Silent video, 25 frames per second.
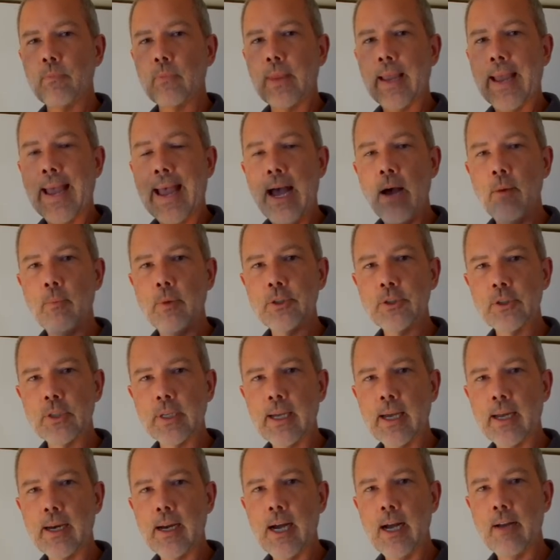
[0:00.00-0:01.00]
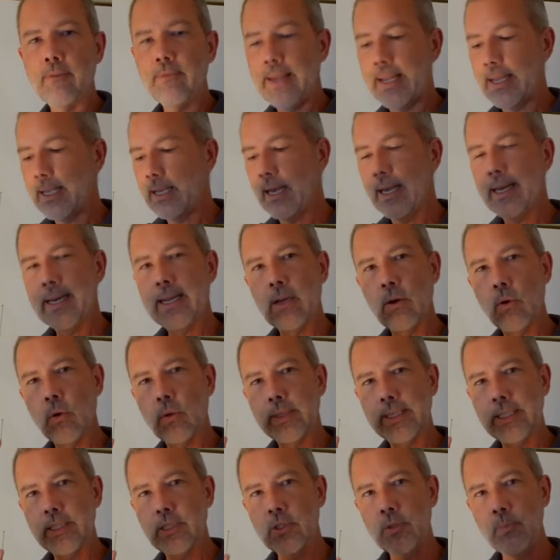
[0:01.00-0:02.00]
how much to cut off and cutting
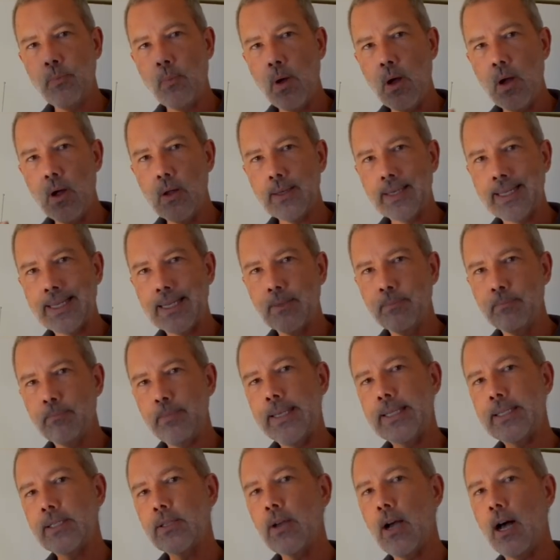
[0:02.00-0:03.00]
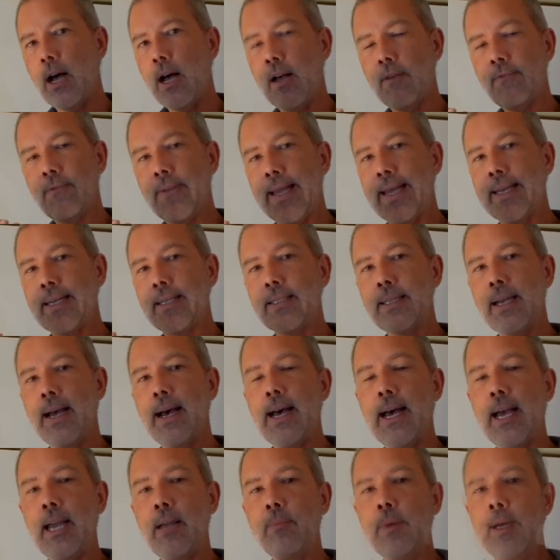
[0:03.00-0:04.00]
only small little bits off at a
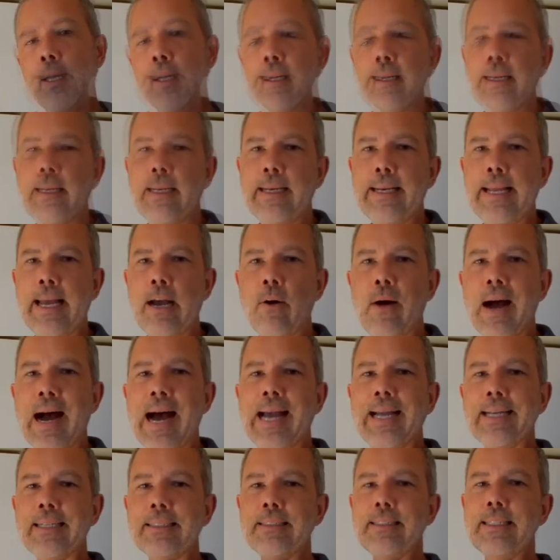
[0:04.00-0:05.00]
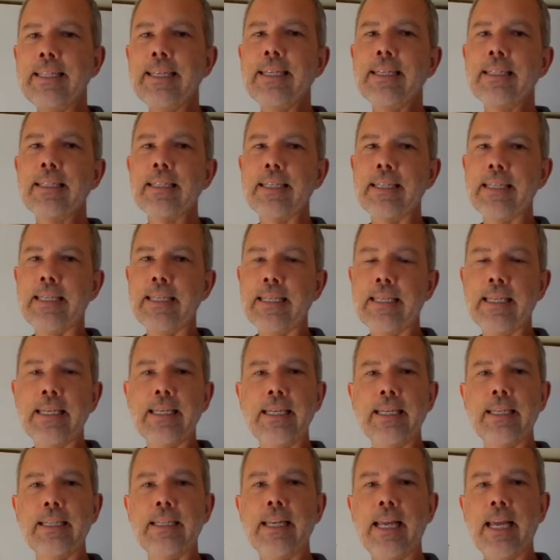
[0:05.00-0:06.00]
time. Now, ideally,
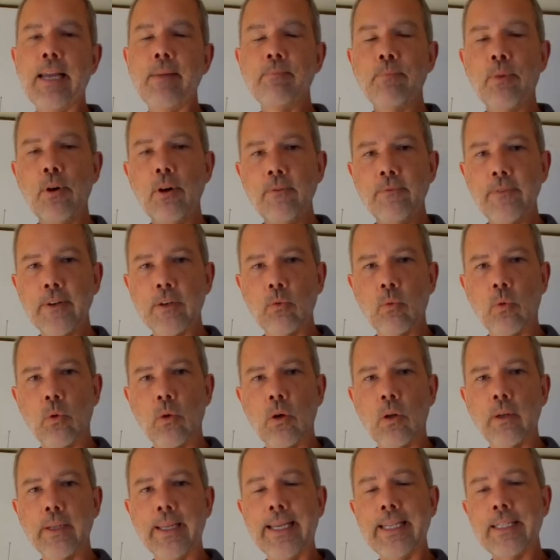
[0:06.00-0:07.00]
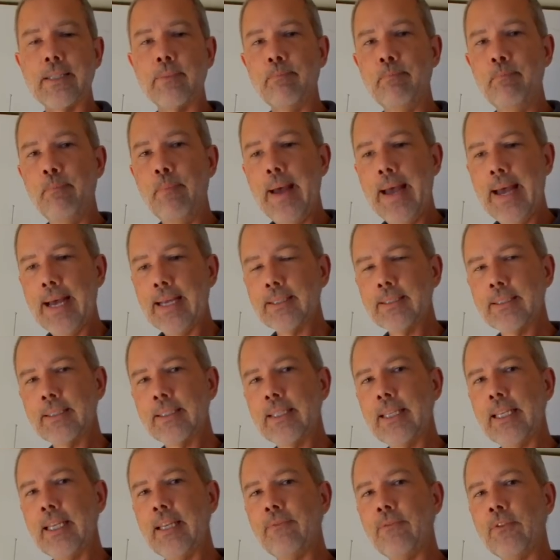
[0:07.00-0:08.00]
in a perfect world, it's
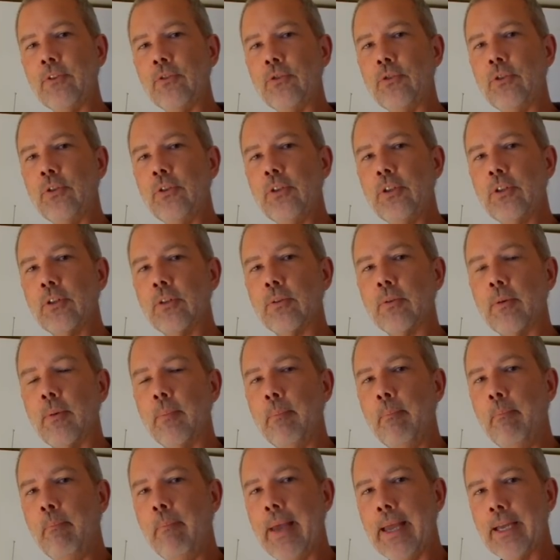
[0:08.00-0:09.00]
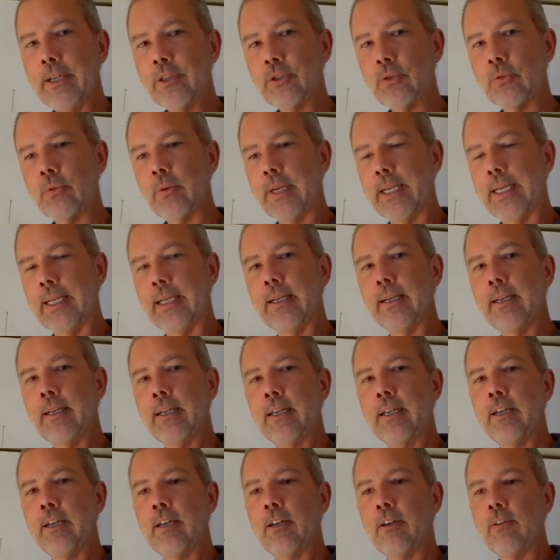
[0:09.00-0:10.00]
best if you do your measuring
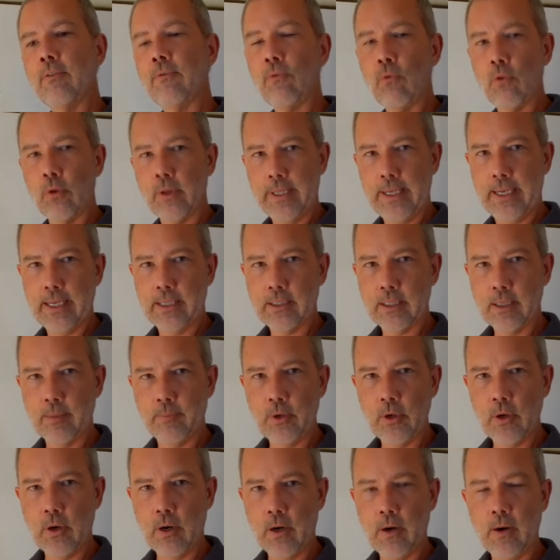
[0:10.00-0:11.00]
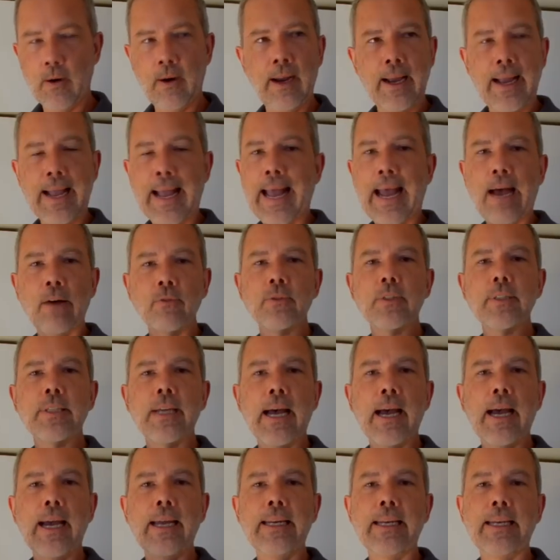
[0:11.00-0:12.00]
for the SWR
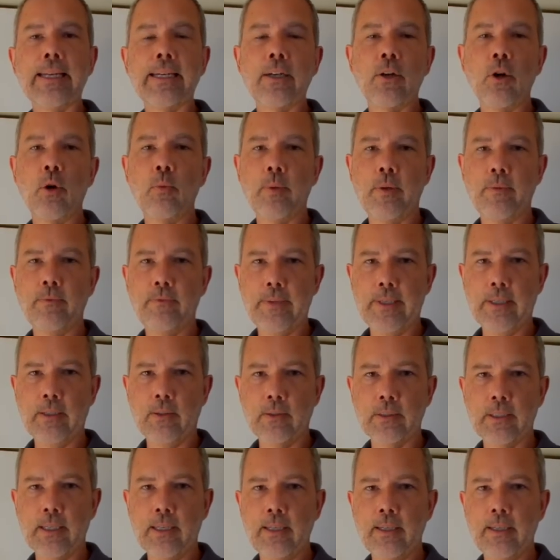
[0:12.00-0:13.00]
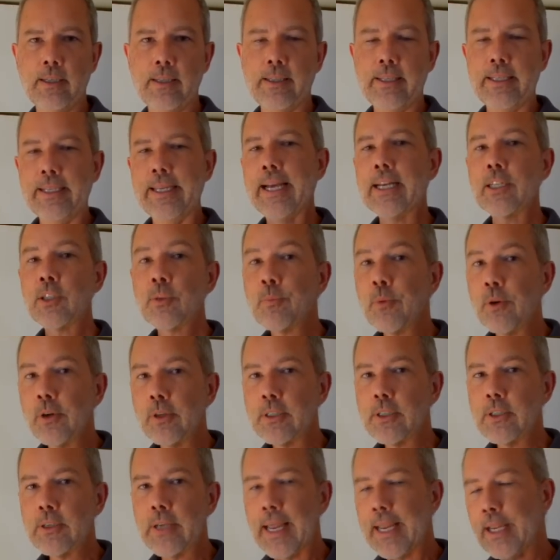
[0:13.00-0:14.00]
outside in an open field. The
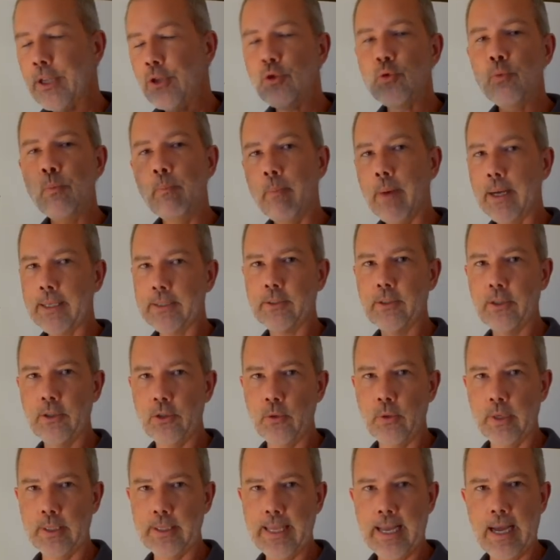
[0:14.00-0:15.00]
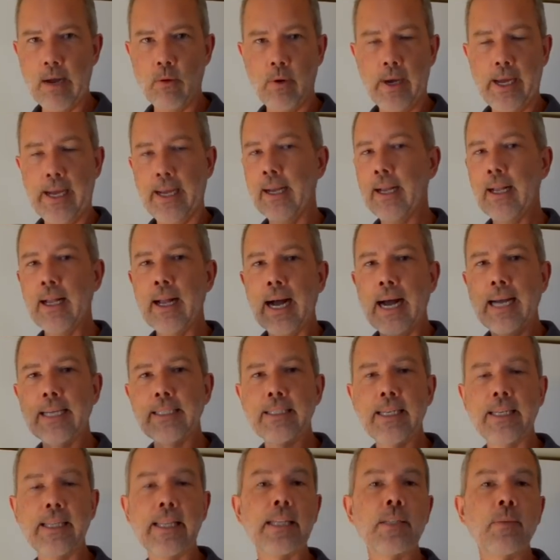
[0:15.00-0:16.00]
experts say you must do it that way. I
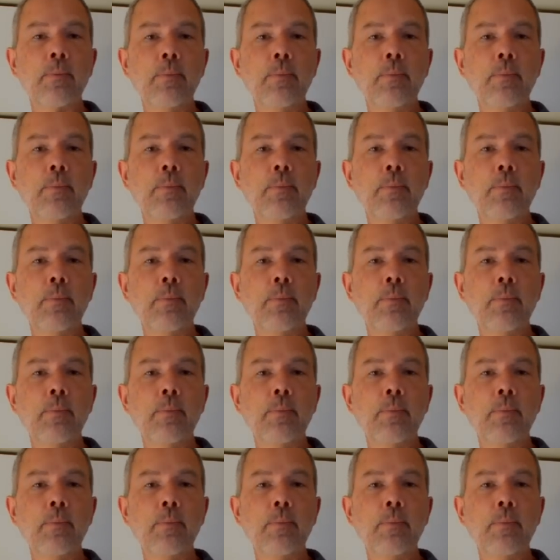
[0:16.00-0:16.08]
say that's